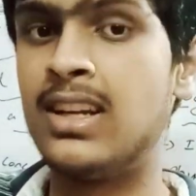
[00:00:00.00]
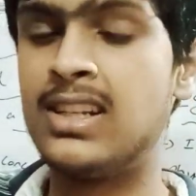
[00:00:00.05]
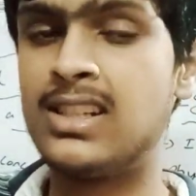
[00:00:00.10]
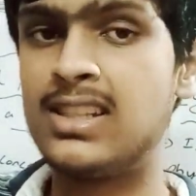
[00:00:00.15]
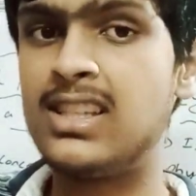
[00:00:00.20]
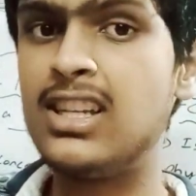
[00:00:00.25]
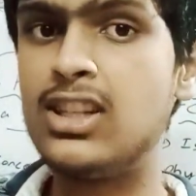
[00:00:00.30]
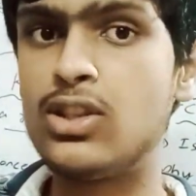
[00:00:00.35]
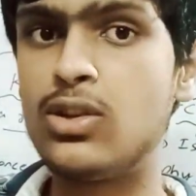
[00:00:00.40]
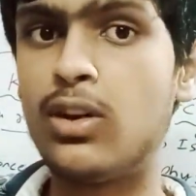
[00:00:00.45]

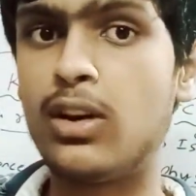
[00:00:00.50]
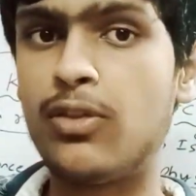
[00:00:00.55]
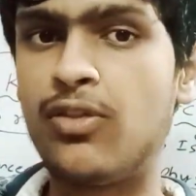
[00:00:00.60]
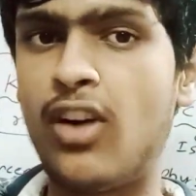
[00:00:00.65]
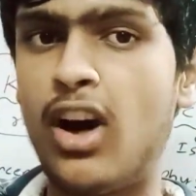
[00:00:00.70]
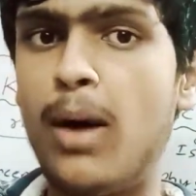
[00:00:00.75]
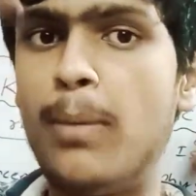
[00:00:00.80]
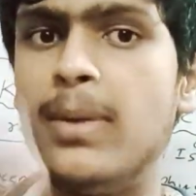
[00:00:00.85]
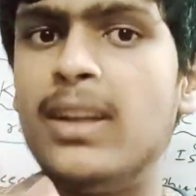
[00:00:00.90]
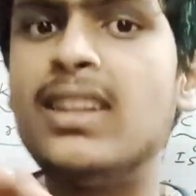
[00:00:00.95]
Since you are
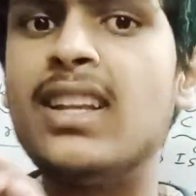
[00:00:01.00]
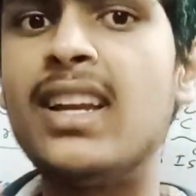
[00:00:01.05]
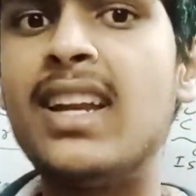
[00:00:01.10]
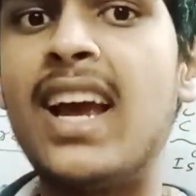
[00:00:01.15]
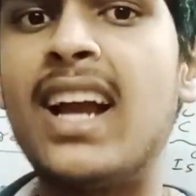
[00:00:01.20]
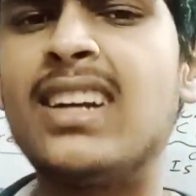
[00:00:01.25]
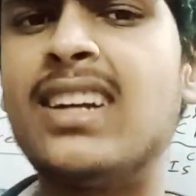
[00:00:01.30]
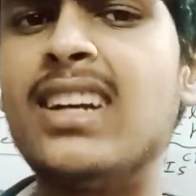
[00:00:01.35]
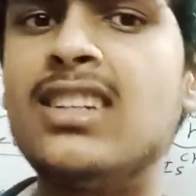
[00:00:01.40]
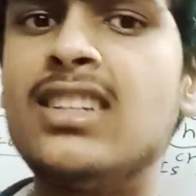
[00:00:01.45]
forming the
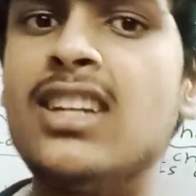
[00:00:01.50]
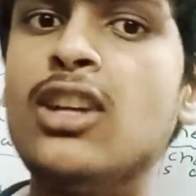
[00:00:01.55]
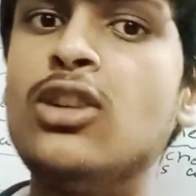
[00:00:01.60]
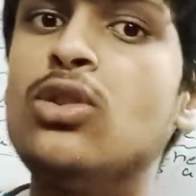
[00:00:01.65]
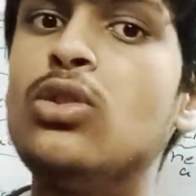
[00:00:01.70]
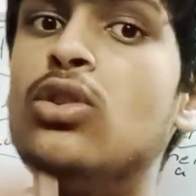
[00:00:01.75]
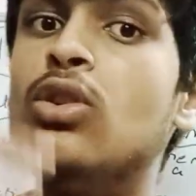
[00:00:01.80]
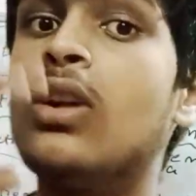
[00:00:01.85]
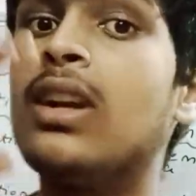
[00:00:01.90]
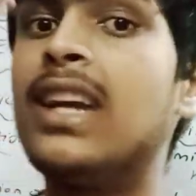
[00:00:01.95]
reactants
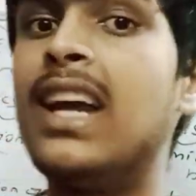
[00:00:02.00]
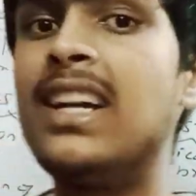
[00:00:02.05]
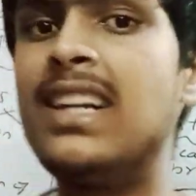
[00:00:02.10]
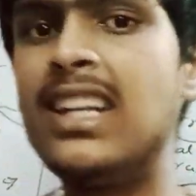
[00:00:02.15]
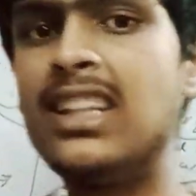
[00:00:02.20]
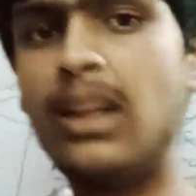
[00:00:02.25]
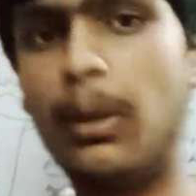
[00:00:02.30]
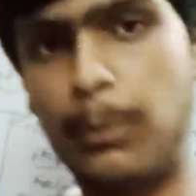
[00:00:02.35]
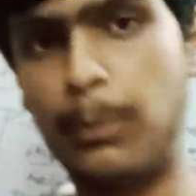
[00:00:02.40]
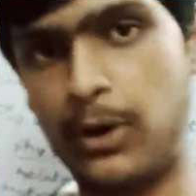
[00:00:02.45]
and you are
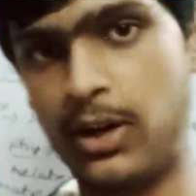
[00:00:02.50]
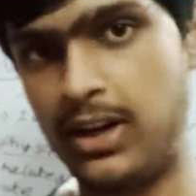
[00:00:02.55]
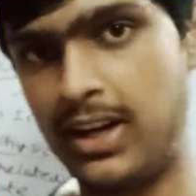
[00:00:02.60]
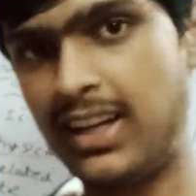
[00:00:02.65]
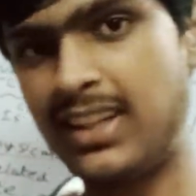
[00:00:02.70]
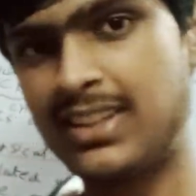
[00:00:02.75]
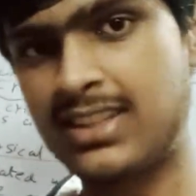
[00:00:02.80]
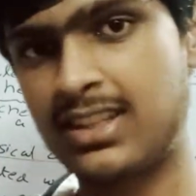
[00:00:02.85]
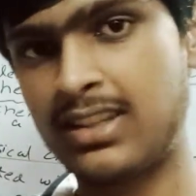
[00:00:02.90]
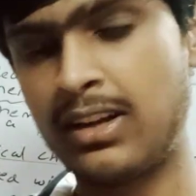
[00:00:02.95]
getting the
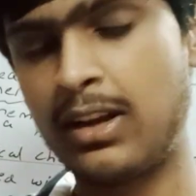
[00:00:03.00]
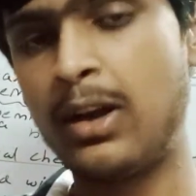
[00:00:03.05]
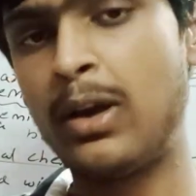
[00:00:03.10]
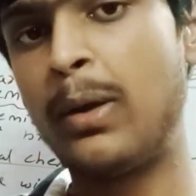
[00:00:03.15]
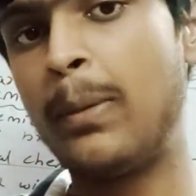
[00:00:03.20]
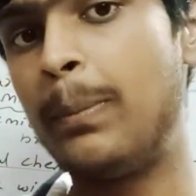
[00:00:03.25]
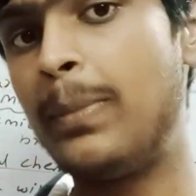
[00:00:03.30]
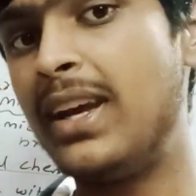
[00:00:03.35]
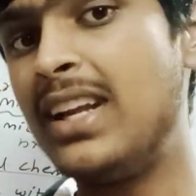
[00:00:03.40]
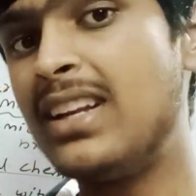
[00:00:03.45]
products,
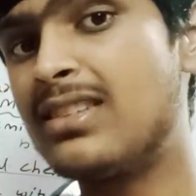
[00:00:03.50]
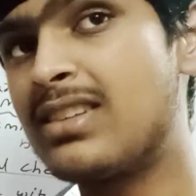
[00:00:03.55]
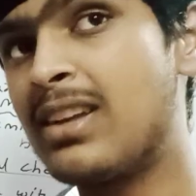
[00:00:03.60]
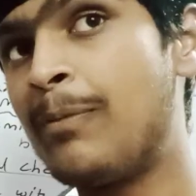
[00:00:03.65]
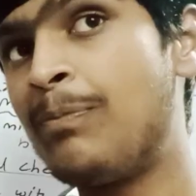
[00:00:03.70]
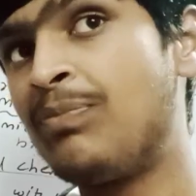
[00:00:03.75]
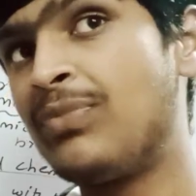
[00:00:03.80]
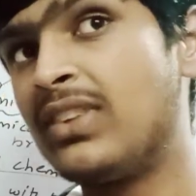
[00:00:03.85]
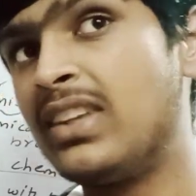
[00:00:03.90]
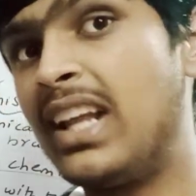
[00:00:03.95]
means
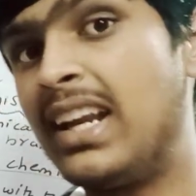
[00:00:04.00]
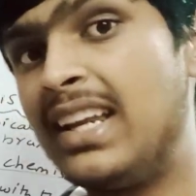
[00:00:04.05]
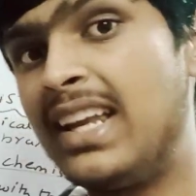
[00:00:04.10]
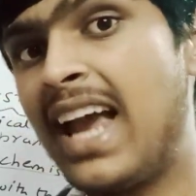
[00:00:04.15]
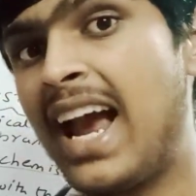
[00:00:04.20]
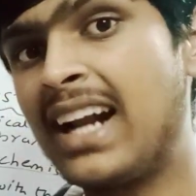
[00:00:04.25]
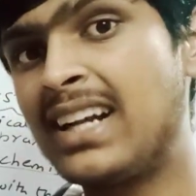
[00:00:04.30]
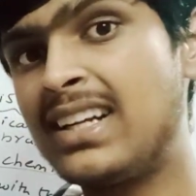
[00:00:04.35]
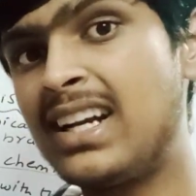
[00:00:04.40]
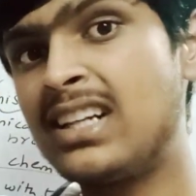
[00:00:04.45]
the
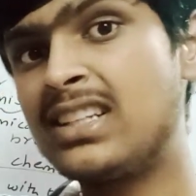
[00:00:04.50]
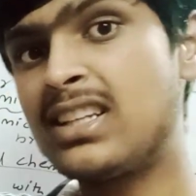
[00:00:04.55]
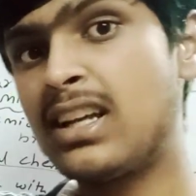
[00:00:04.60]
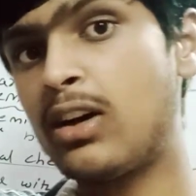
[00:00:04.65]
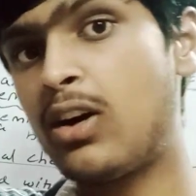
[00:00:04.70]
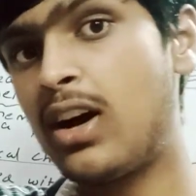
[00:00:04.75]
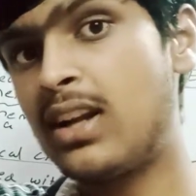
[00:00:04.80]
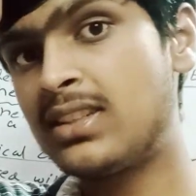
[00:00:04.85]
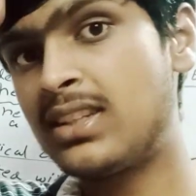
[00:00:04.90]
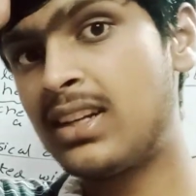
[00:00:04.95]
reactants
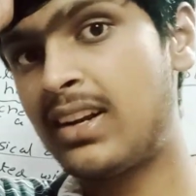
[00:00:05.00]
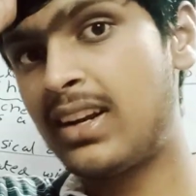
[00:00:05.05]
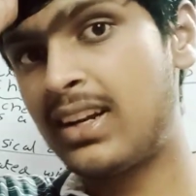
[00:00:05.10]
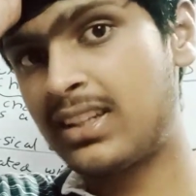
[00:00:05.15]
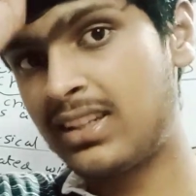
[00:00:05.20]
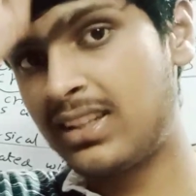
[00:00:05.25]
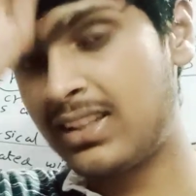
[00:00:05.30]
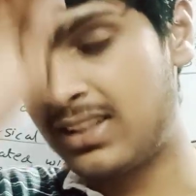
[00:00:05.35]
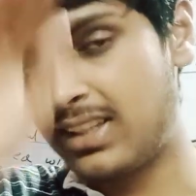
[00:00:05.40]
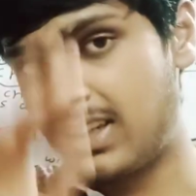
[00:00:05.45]

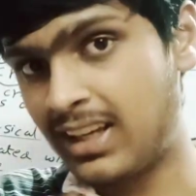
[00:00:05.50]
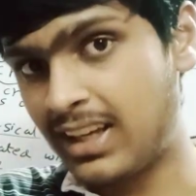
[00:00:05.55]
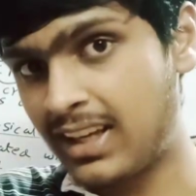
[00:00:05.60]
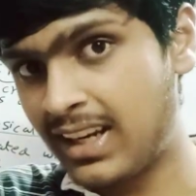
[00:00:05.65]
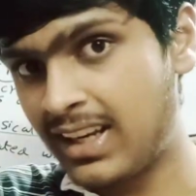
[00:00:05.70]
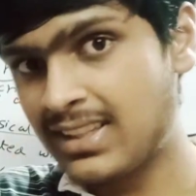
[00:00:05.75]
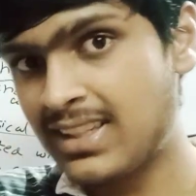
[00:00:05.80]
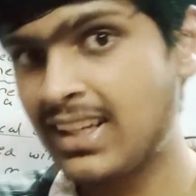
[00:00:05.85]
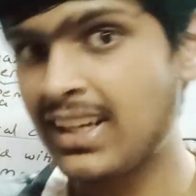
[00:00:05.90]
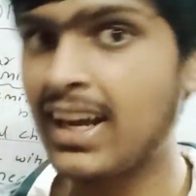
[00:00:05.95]
concentration is
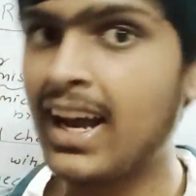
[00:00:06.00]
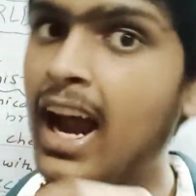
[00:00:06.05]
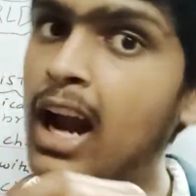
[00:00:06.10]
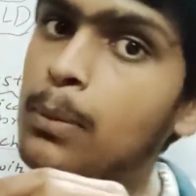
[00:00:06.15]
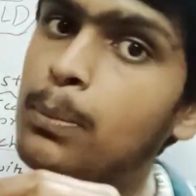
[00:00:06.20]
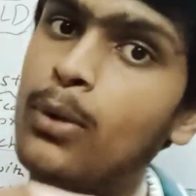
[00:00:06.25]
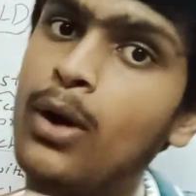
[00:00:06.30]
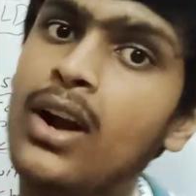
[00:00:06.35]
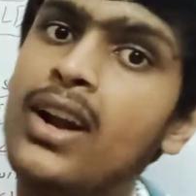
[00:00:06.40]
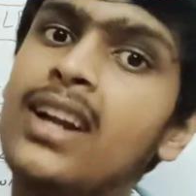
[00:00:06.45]
decreasing
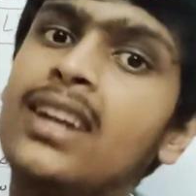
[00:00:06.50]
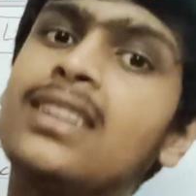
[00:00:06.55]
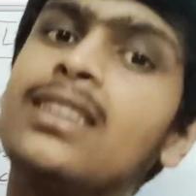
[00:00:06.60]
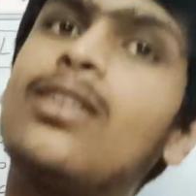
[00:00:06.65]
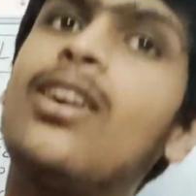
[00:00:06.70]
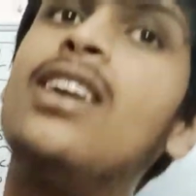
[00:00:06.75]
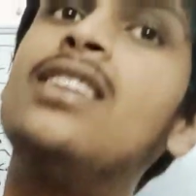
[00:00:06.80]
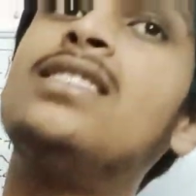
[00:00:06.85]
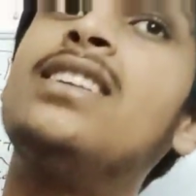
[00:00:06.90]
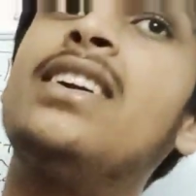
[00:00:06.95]
and product
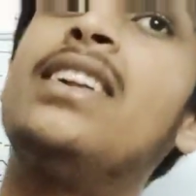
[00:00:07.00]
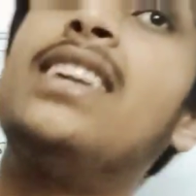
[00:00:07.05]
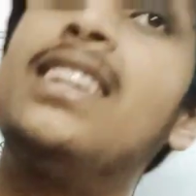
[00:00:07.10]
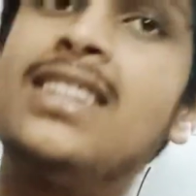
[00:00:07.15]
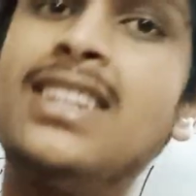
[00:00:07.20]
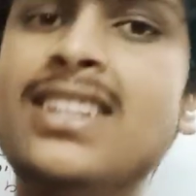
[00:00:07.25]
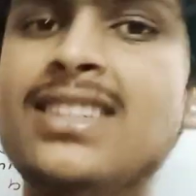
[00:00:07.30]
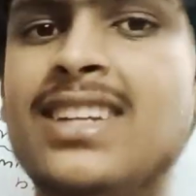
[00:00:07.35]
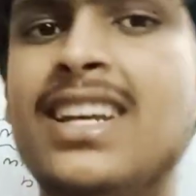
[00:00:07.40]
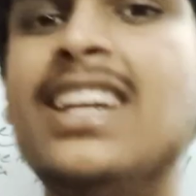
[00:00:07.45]

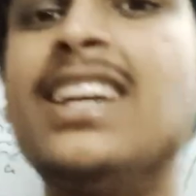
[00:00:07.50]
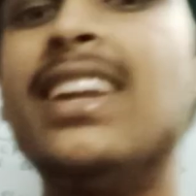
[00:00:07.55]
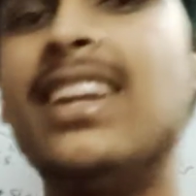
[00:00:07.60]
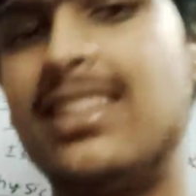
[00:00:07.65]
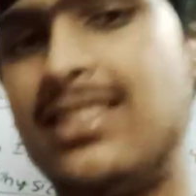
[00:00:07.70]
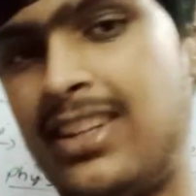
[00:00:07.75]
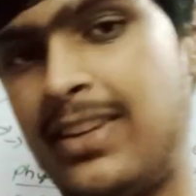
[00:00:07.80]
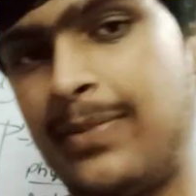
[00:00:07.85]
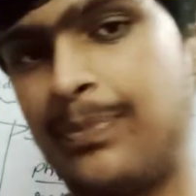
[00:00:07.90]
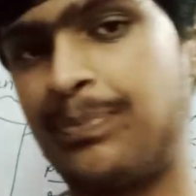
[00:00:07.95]
concentration is
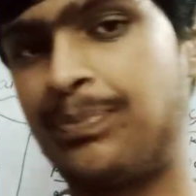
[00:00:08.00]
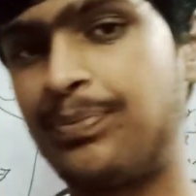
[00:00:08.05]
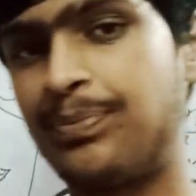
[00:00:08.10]
increasing.